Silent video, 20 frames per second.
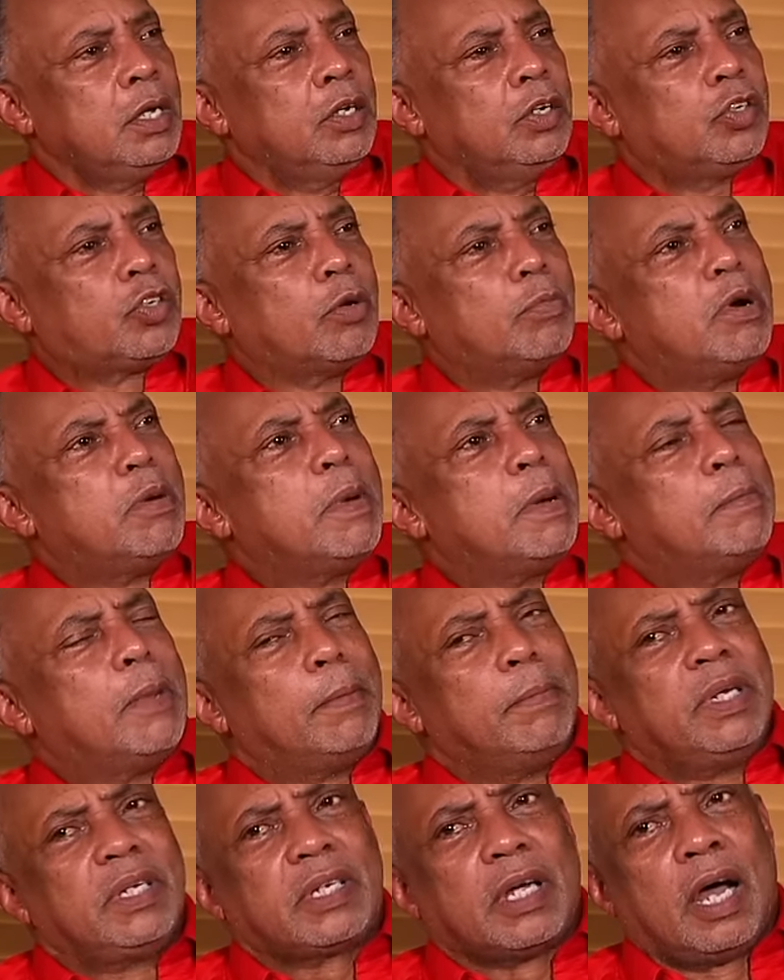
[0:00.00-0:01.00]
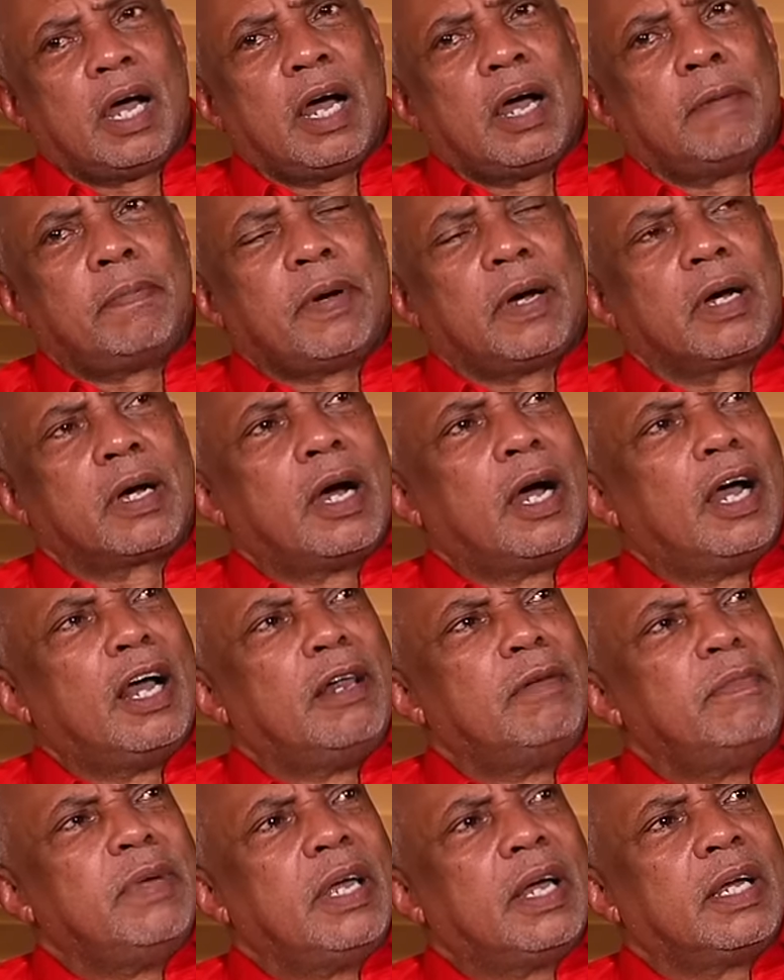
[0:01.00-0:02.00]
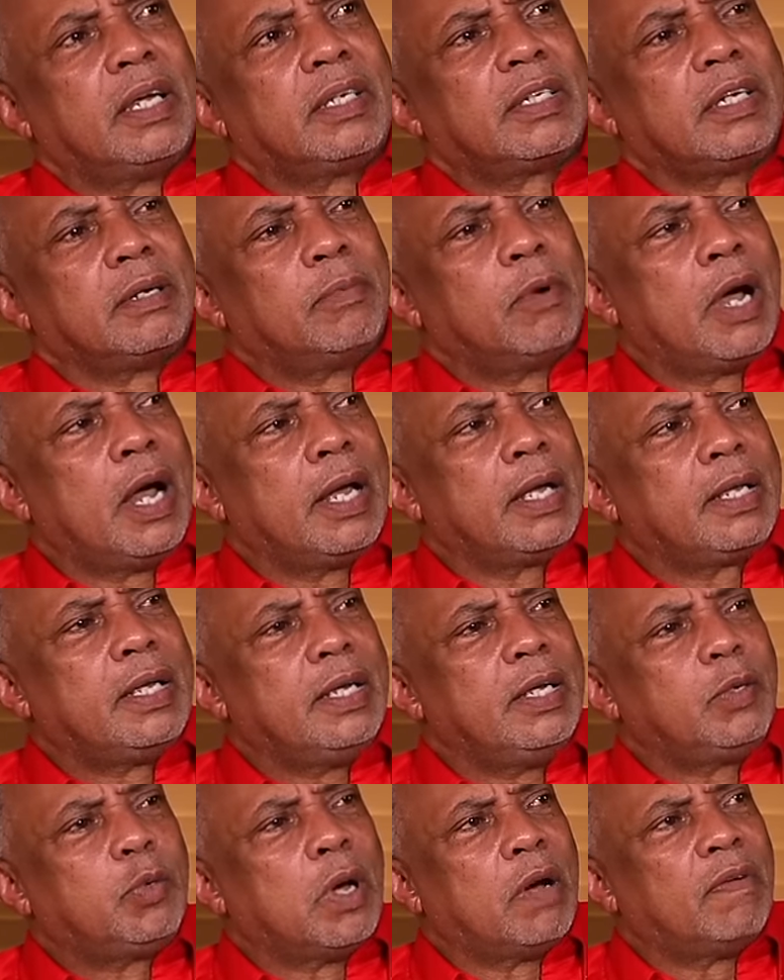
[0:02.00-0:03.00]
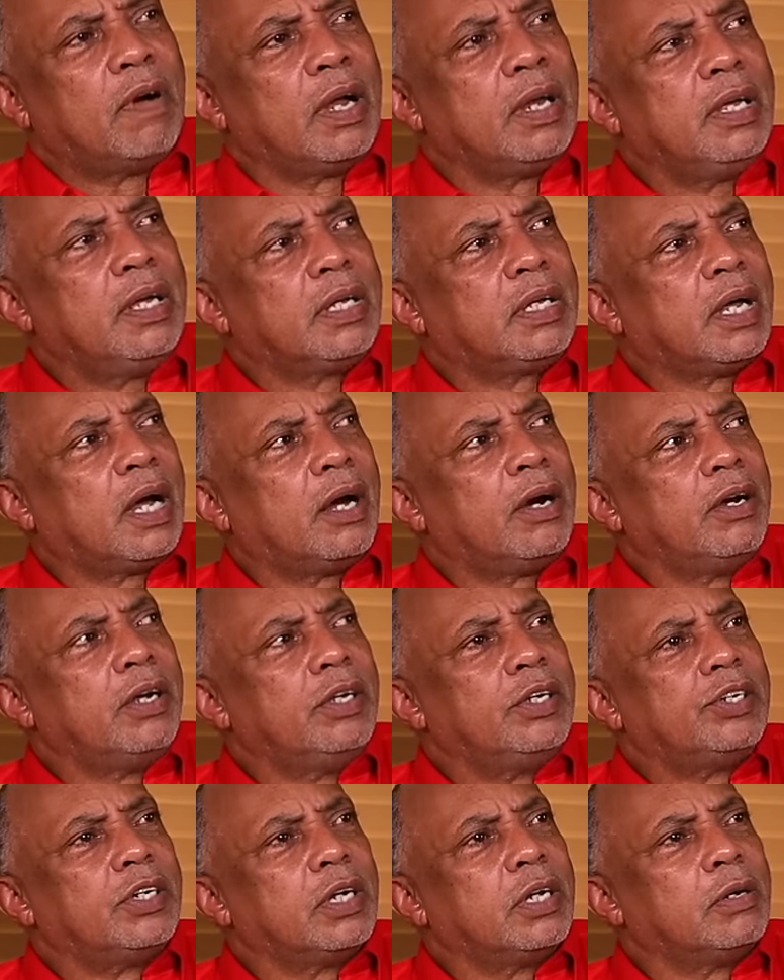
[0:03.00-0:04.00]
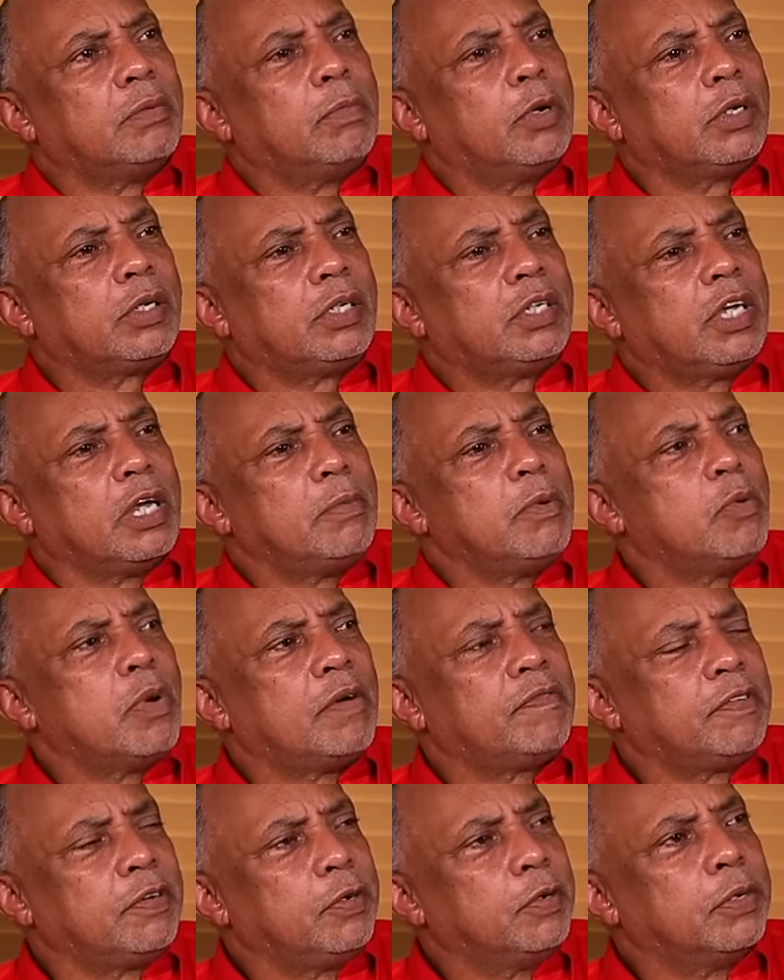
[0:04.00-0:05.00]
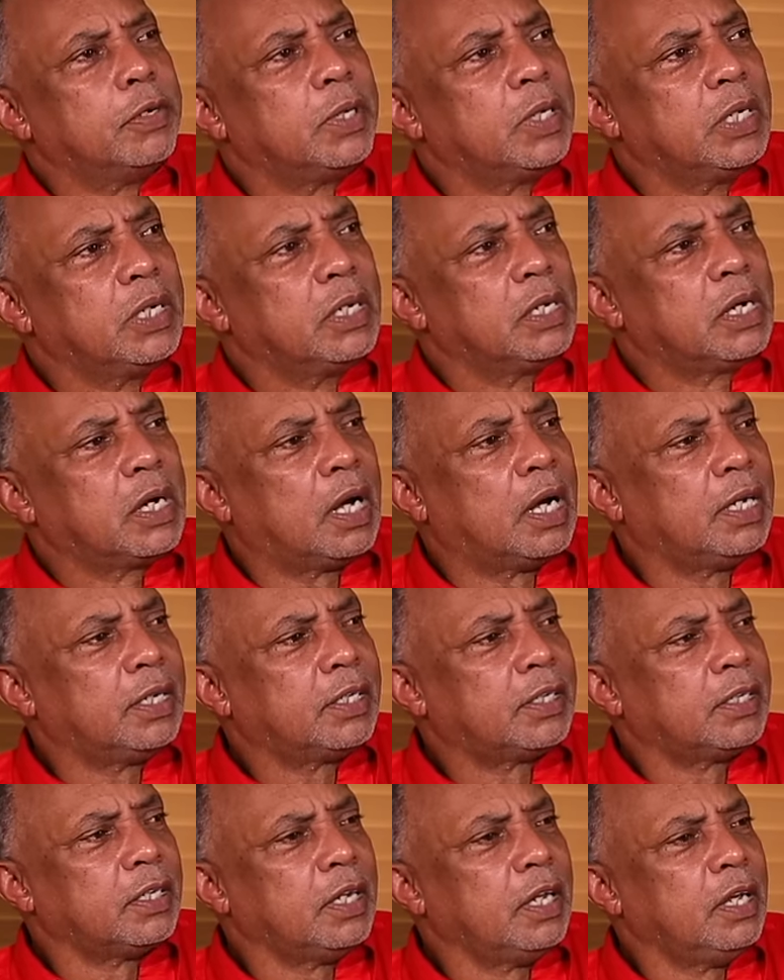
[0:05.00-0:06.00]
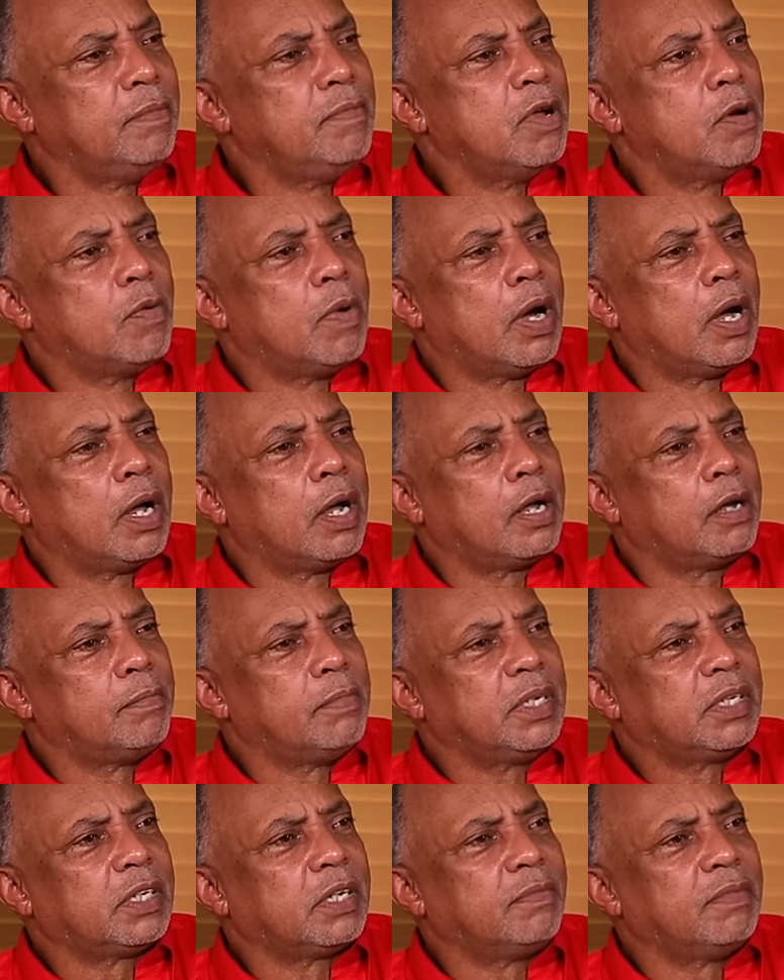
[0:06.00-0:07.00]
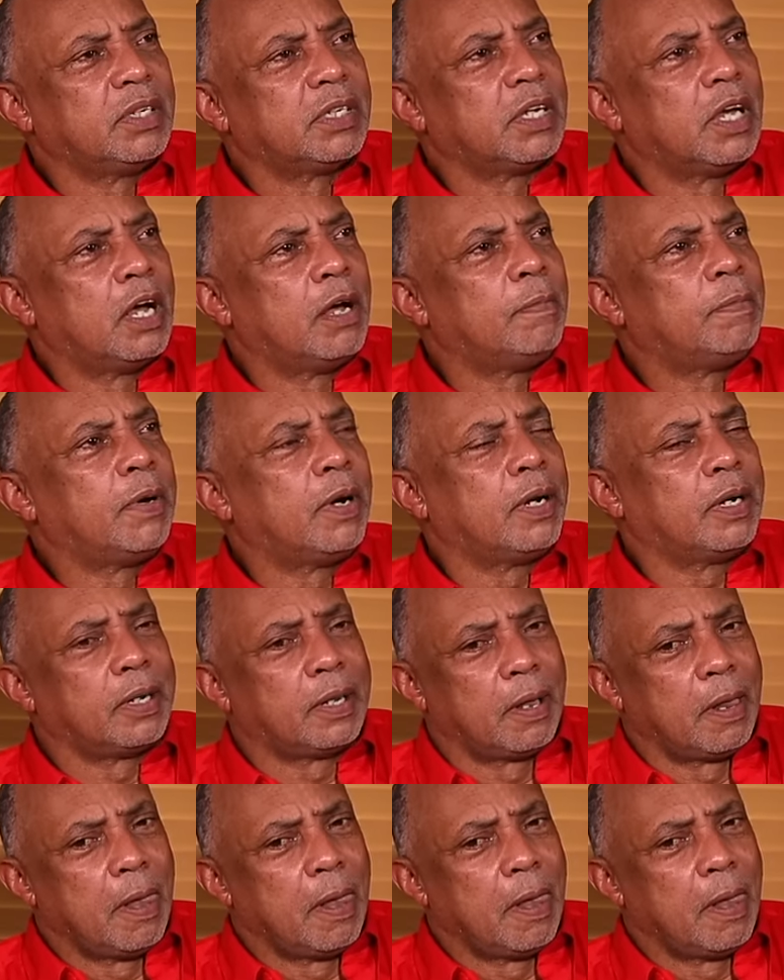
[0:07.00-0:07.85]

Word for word: So I remember Mr. Harper called me and said, boy, Keiti, we have a date in jail, but tell me what to do, because him no want. And I said, Mr. Harper,